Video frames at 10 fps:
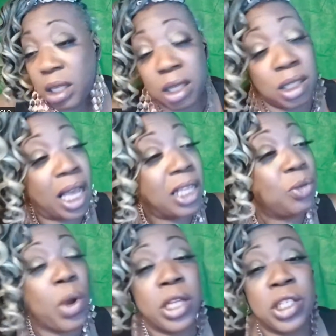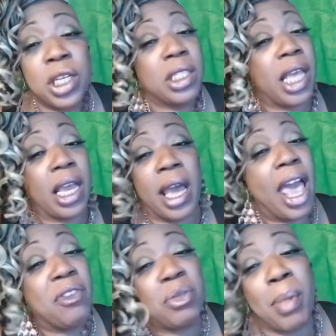Because I swear she can take a
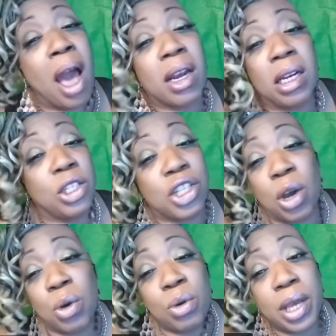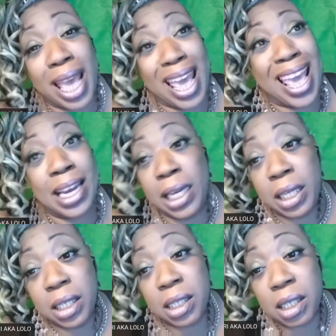half a bottle a show, at
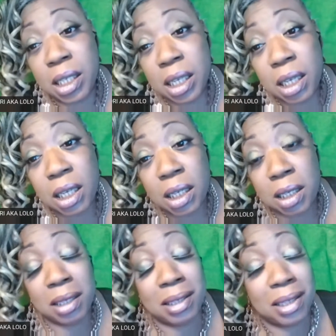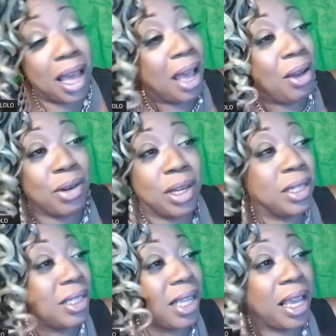least. I don't
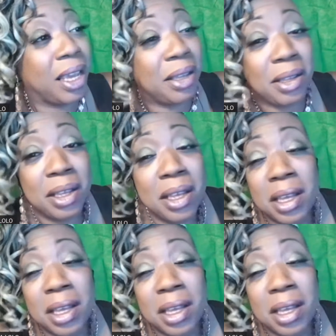understand.